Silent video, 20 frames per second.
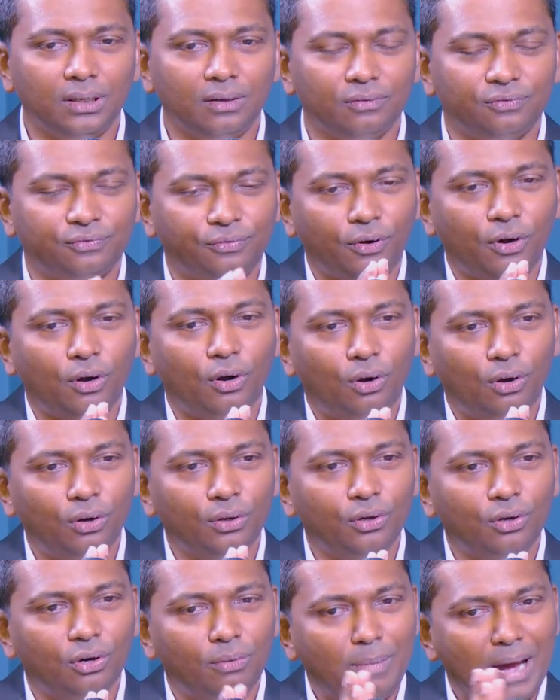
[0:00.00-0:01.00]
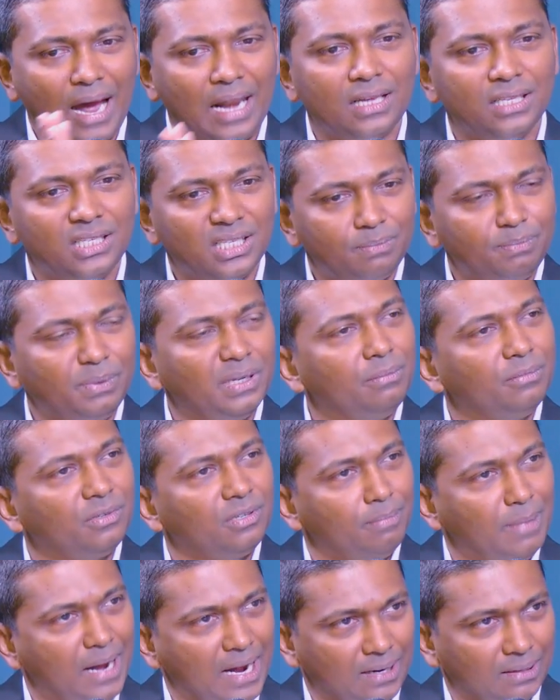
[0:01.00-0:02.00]
for your balance of payment
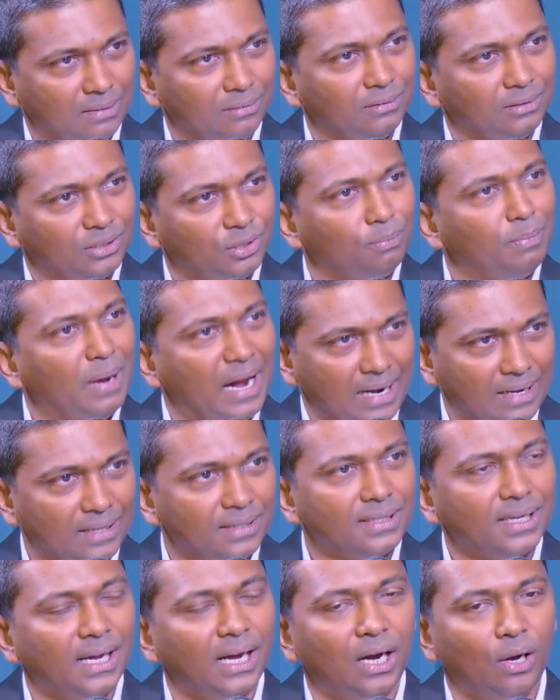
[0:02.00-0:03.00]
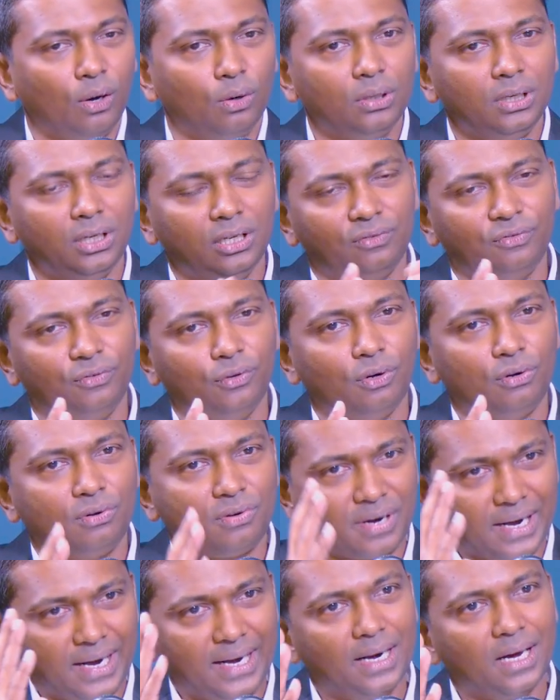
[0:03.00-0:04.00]
to balance out, if your
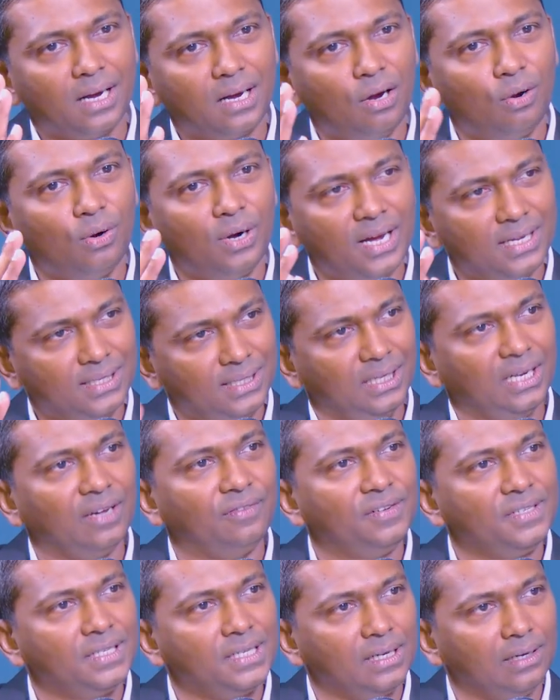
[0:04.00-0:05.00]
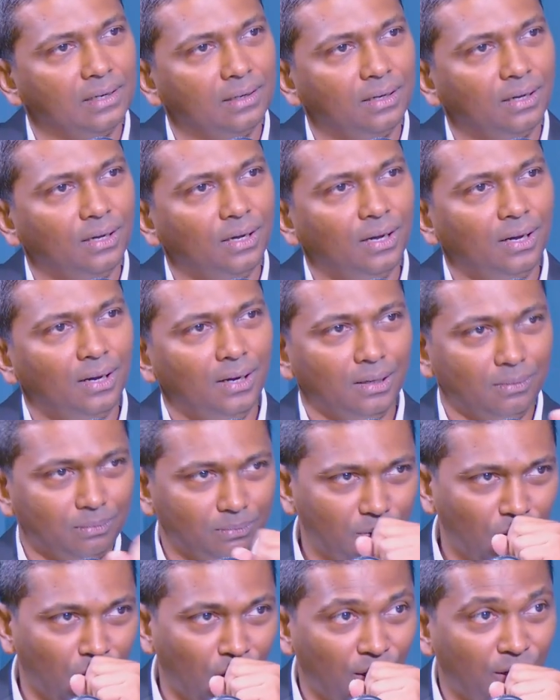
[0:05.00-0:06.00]
trade account has a deficit,
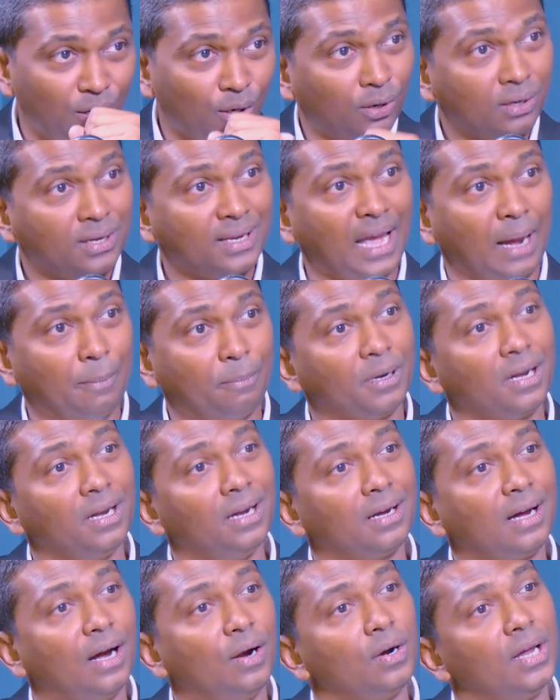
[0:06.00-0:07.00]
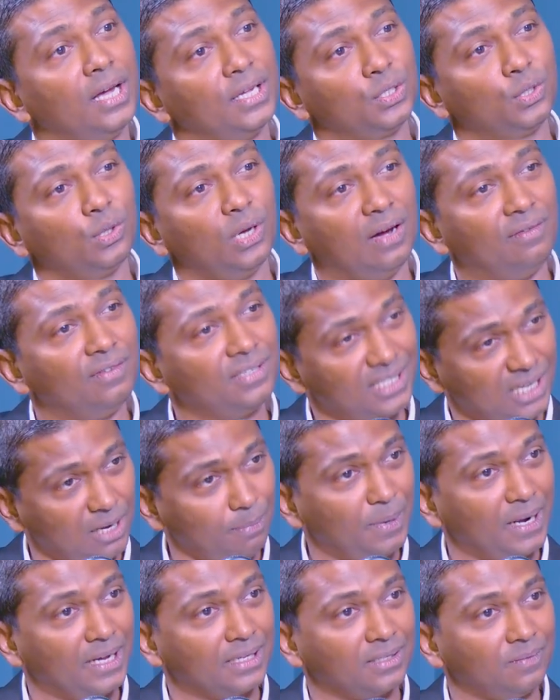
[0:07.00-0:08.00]
your capital account has to have a
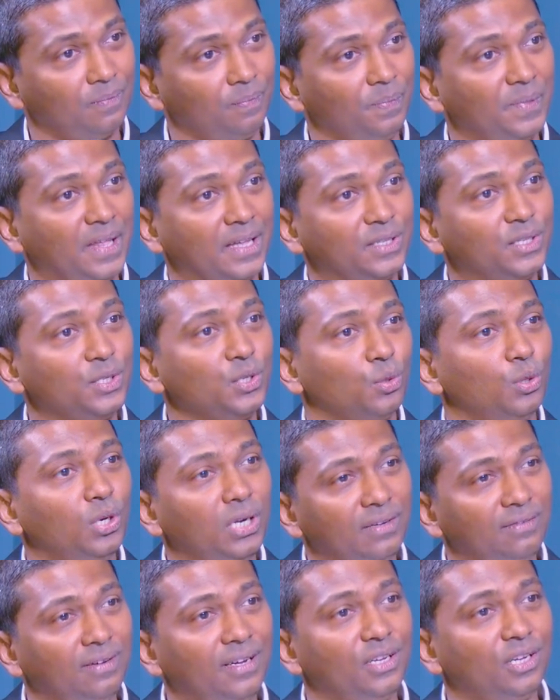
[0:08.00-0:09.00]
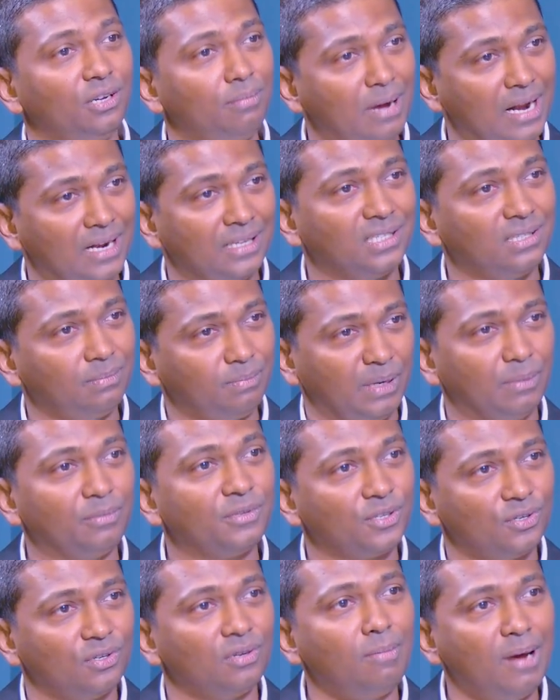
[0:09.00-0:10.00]
surplus. That's the only way your balance of
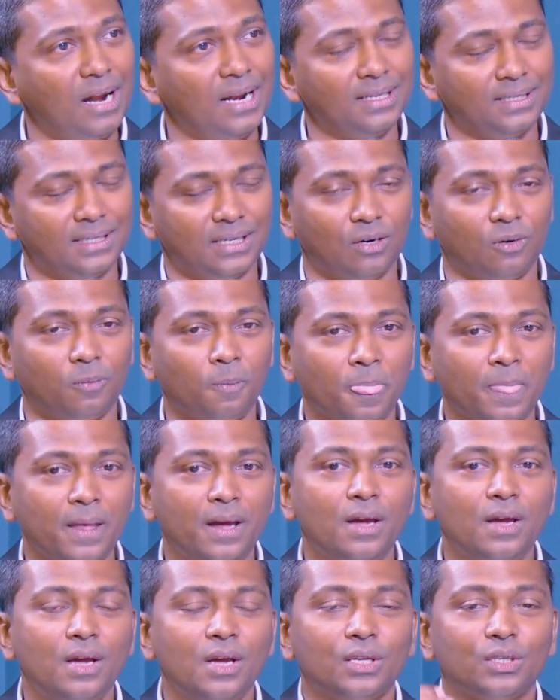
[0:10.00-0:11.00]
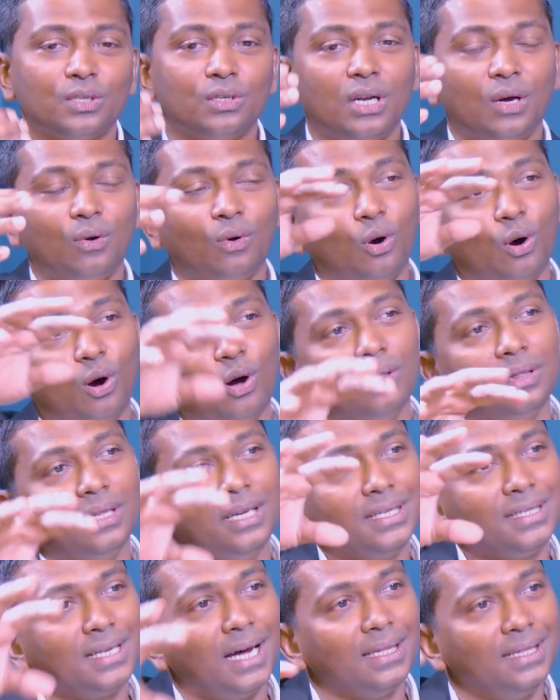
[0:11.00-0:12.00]
payments is going to balance out. So now all
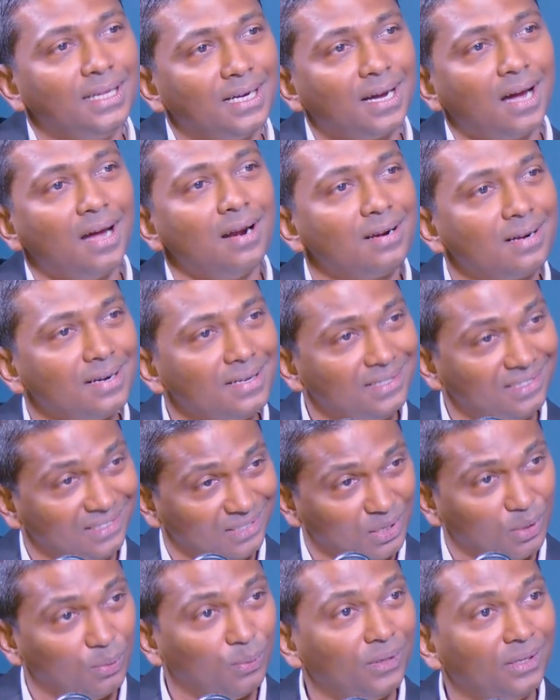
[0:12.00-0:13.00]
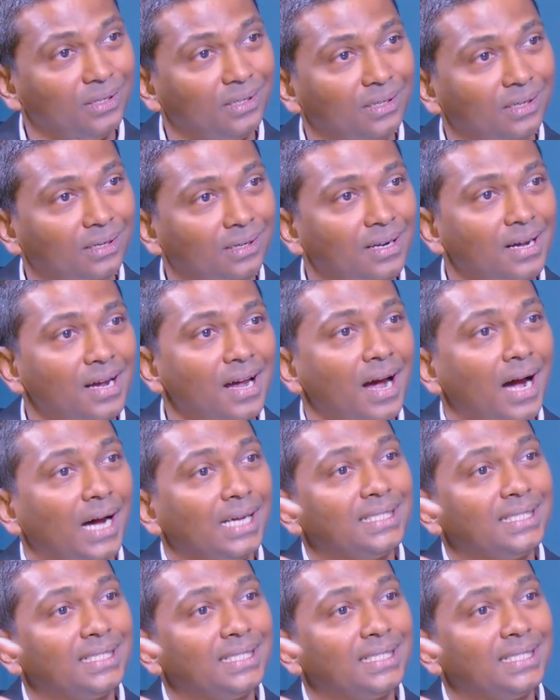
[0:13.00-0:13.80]
these other countries in the world are